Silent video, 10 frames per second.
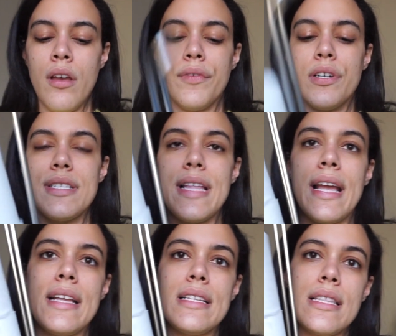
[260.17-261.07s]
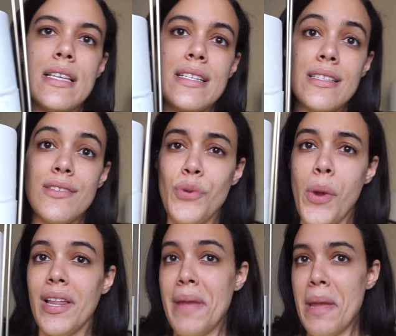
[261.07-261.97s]
First thing is this
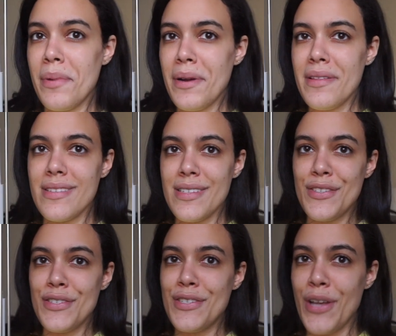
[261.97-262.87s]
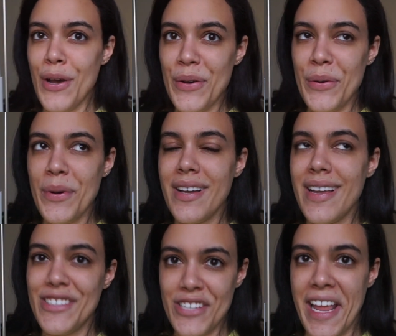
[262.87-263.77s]
toilet paper. This is so
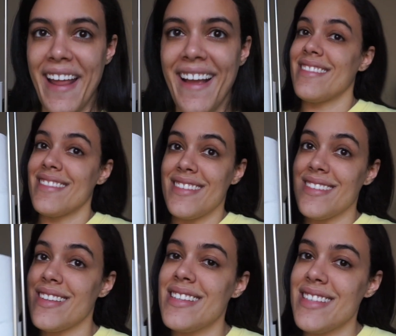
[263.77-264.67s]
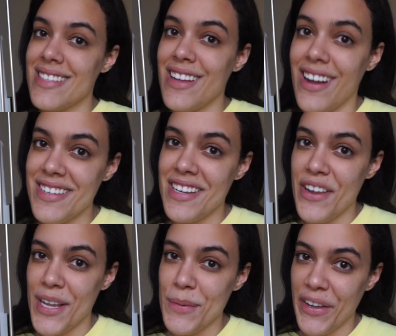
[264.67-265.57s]
entertaining. Is this the content
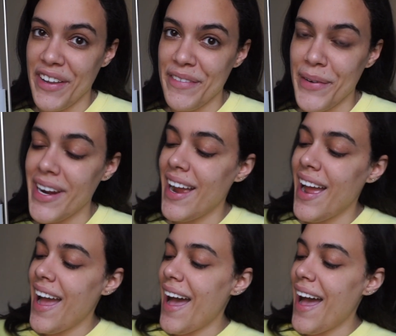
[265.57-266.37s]
you guys were looking for?